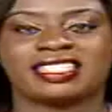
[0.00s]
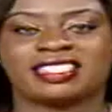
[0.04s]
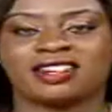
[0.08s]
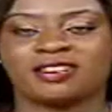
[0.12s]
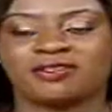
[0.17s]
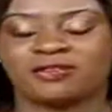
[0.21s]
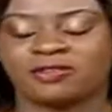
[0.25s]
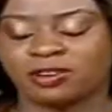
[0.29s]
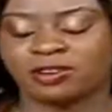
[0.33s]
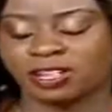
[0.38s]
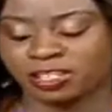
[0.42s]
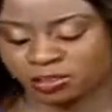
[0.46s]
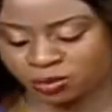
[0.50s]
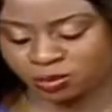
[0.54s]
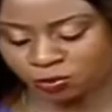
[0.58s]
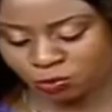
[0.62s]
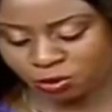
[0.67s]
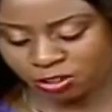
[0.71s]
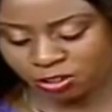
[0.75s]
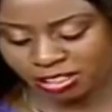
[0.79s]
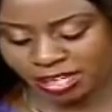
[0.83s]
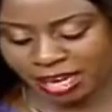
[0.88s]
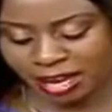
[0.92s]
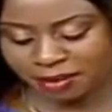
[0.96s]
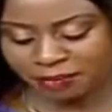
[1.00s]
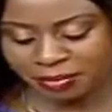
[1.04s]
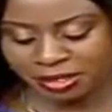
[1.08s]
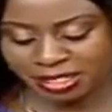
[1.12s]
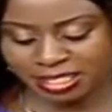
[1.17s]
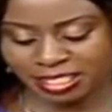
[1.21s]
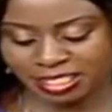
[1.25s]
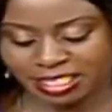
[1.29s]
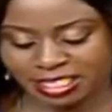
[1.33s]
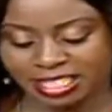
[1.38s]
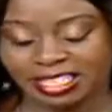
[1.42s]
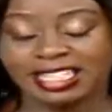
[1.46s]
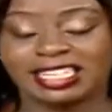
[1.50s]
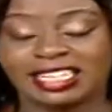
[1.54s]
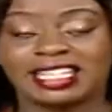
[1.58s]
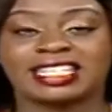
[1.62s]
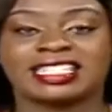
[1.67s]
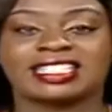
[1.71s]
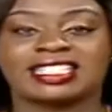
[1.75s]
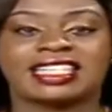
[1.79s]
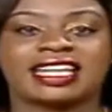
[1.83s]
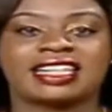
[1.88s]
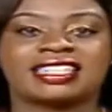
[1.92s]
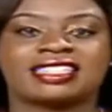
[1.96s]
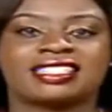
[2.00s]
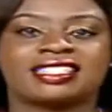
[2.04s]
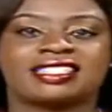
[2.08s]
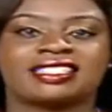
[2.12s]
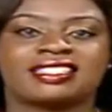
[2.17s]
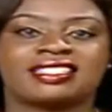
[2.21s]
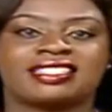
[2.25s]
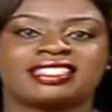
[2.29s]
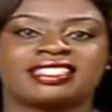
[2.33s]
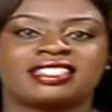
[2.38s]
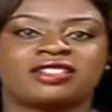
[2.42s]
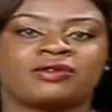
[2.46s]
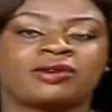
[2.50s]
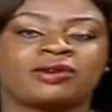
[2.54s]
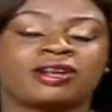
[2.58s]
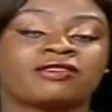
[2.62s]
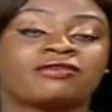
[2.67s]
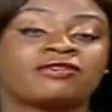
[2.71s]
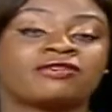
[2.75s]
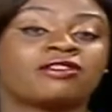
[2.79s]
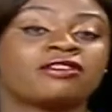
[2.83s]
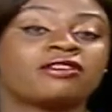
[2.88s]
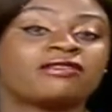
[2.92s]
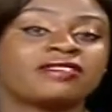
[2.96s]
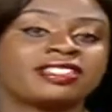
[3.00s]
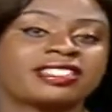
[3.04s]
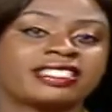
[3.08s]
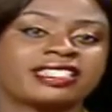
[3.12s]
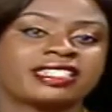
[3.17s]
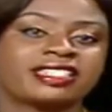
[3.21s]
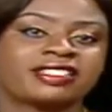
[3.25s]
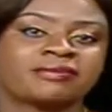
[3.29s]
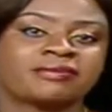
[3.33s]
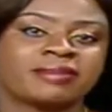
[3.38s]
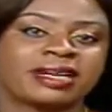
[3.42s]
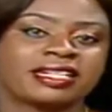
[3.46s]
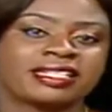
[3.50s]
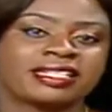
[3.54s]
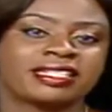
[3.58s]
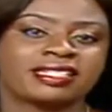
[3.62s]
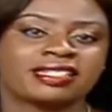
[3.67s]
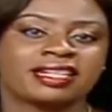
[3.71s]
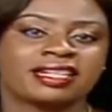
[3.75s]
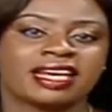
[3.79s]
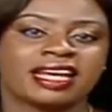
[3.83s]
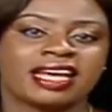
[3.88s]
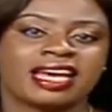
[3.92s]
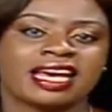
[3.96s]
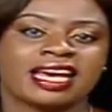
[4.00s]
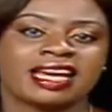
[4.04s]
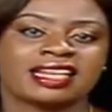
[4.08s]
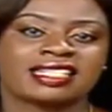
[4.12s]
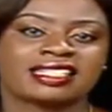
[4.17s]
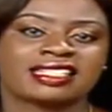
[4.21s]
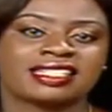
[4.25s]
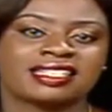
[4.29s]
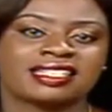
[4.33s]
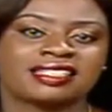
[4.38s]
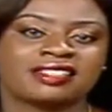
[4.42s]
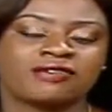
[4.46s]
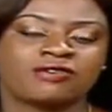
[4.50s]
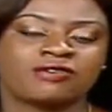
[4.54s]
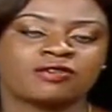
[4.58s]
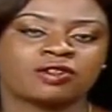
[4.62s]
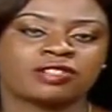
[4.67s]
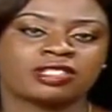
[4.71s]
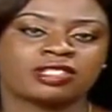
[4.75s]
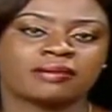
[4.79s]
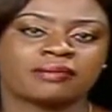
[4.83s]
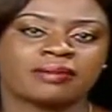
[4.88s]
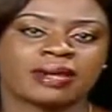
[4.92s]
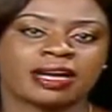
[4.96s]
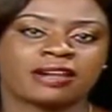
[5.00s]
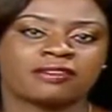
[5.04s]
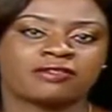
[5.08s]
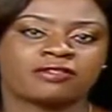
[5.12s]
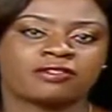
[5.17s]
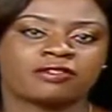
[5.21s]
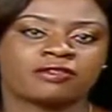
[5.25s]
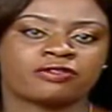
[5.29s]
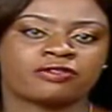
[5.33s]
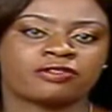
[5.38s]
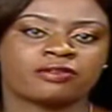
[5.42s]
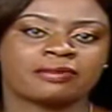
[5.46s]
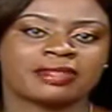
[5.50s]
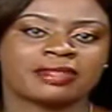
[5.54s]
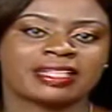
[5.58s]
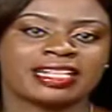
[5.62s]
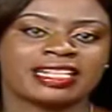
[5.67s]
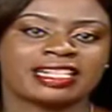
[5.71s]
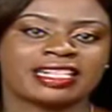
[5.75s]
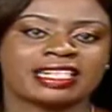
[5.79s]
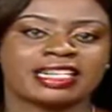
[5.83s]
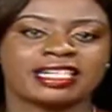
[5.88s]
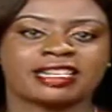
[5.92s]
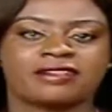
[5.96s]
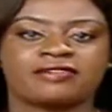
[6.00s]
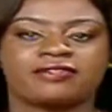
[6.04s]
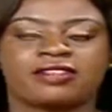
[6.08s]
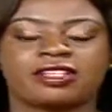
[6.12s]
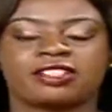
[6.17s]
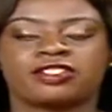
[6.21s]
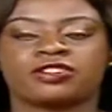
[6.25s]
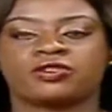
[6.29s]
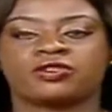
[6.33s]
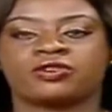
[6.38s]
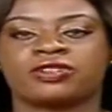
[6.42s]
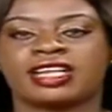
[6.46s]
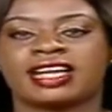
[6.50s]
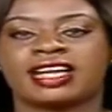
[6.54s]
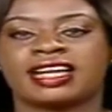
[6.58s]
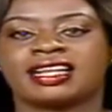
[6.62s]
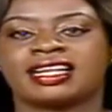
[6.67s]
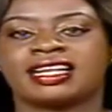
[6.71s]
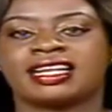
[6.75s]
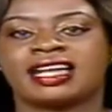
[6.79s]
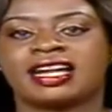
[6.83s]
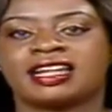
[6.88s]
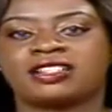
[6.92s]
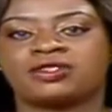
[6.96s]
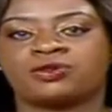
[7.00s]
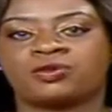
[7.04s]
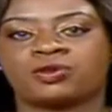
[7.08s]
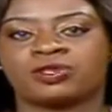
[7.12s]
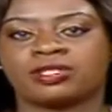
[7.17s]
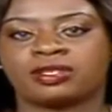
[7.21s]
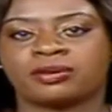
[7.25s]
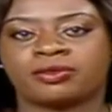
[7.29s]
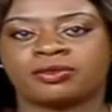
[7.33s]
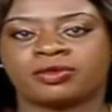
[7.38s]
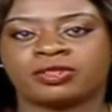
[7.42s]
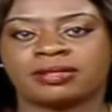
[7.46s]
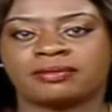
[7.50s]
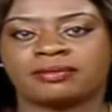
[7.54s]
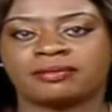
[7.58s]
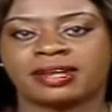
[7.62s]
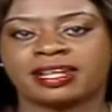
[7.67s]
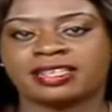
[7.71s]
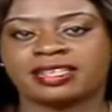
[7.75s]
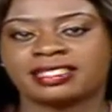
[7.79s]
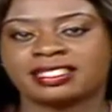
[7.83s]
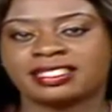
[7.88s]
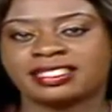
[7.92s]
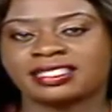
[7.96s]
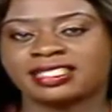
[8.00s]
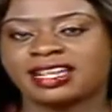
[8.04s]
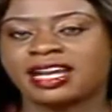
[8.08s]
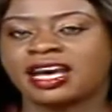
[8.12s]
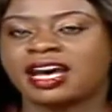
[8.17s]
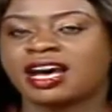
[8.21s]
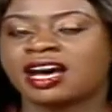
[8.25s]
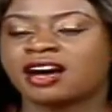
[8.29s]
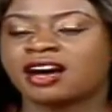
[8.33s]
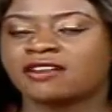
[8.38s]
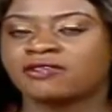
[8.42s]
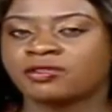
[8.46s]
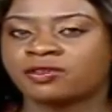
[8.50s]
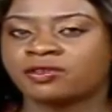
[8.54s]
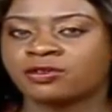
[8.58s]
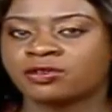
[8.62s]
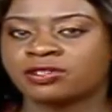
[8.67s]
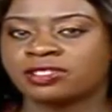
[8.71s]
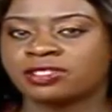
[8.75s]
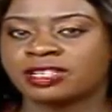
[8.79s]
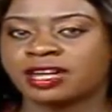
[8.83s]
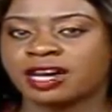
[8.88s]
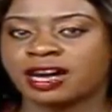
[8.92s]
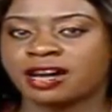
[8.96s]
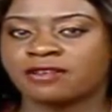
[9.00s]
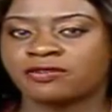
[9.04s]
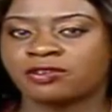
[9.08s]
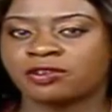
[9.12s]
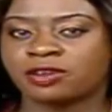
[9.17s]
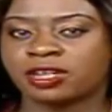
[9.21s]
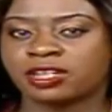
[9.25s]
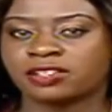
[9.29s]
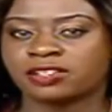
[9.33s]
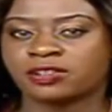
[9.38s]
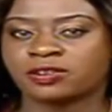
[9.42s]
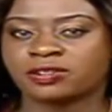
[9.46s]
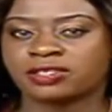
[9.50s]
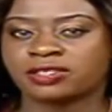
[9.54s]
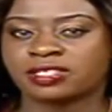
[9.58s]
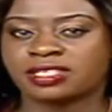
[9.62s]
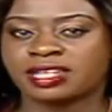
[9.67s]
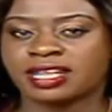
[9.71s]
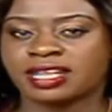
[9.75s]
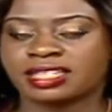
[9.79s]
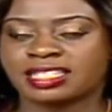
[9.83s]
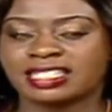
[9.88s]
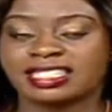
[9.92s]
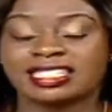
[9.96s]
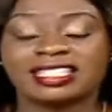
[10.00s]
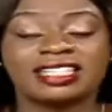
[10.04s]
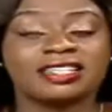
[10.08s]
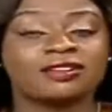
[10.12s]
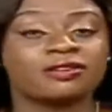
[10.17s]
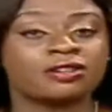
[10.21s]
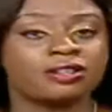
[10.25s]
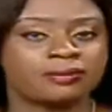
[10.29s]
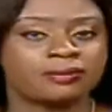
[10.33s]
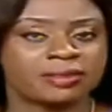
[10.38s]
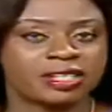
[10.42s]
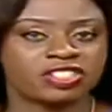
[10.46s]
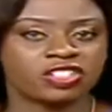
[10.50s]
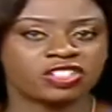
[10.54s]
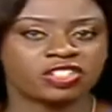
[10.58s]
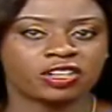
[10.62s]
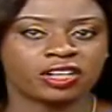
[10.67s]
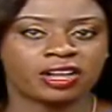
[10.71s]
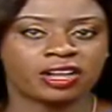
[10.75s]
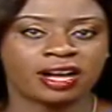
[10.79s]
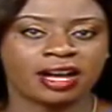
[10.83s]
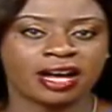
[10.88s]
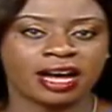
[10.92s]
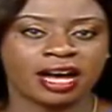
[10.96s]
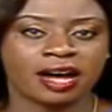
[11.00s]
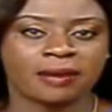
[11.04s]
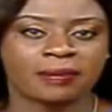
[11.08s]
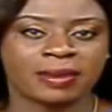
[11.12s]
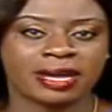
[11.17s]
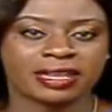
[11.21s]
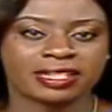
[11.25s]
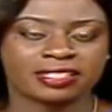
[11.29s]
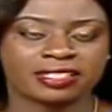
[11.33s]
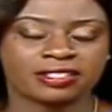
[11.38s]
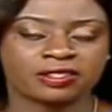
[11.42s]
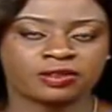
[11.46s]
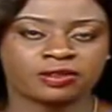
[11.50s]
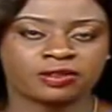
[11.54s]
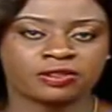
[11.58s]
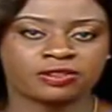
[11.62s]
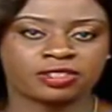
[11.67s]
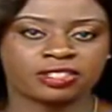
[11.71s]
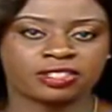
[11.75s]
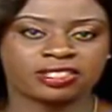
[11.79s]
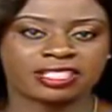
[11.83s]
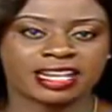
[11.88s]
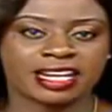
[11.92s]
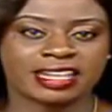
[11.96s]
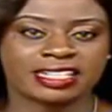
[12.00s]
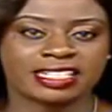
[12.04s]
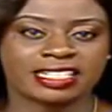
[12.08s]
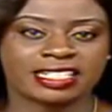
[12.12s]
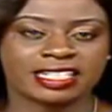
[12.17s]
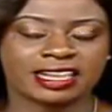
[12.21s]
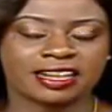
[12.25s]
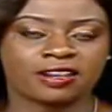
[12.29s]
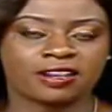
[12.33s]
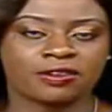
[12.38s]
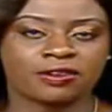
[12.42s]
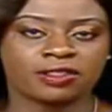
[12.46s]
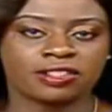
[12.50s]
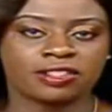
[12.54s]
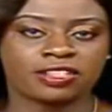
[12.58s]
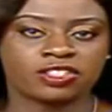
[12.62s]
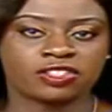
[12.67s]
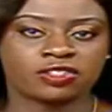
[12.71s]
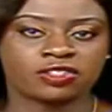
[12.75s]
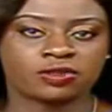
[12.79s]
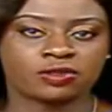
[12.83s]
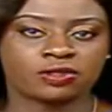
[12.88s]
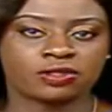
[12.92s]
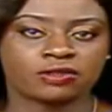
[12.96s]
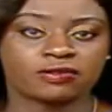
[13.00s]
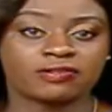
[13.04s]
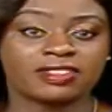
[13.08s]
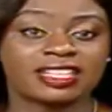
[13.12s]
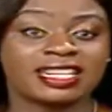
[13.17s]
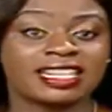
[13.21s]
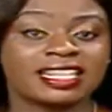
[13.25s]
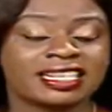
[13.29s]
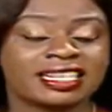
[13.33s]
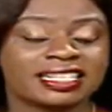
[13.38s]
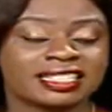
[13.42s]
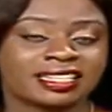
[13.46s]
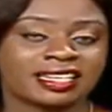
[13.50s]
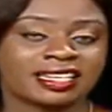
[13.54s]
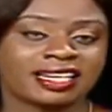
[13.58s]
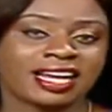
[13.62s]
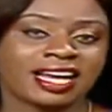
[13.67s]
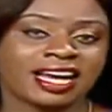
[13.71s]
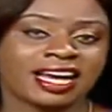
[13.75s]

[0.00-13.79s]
Let's now focus on what's happening in the lakeside city where for over six months, excessive water backflow from the Lake Victoria and large water body masses have caused havoc and concern in equal measure amongst those residing along the shores of the lake.